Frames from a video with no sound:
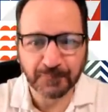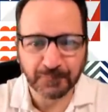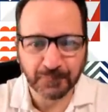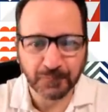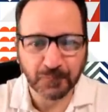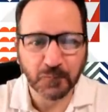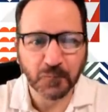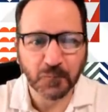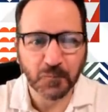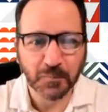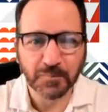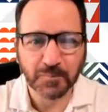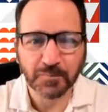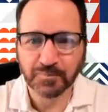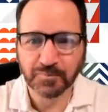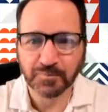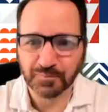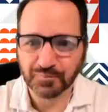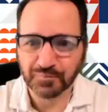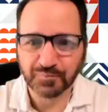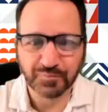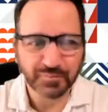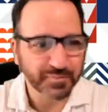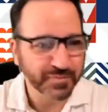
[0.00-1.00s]

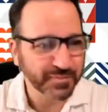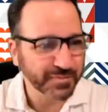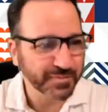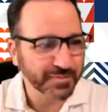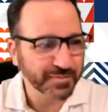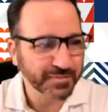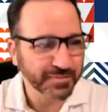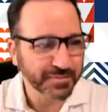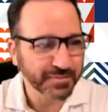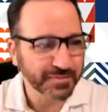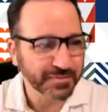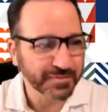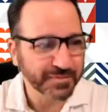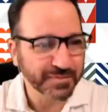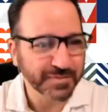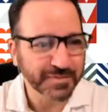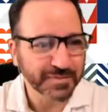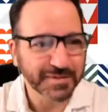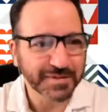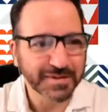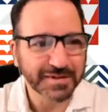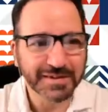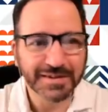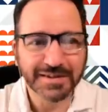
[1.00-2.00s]

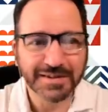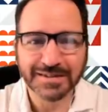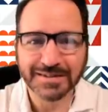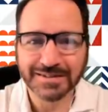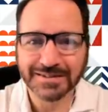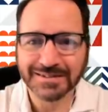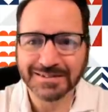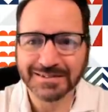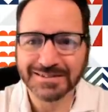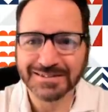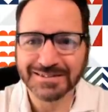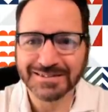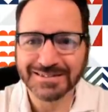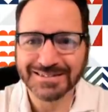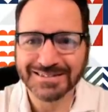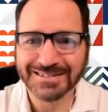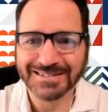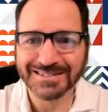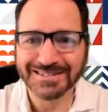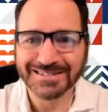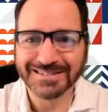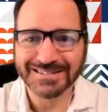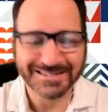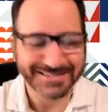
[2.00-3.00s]

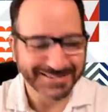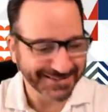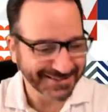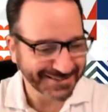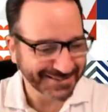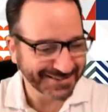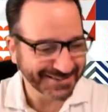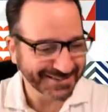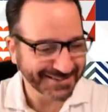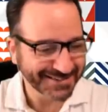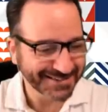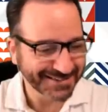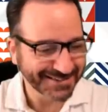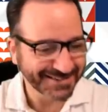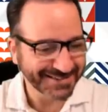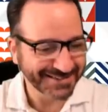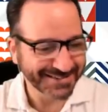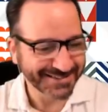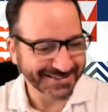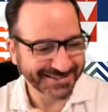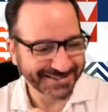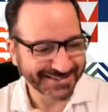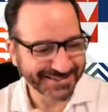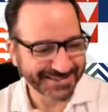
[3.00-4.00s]

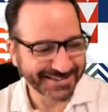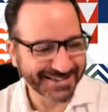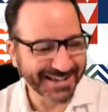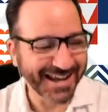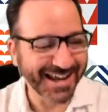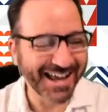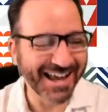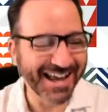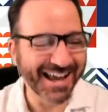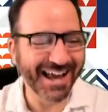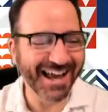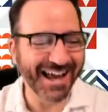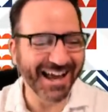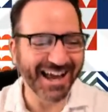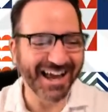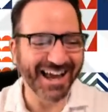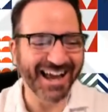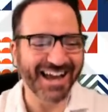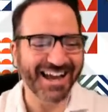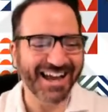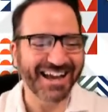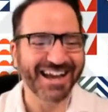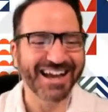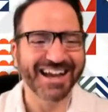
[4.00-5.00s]

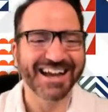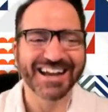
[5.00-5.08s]
This person isn't speaking.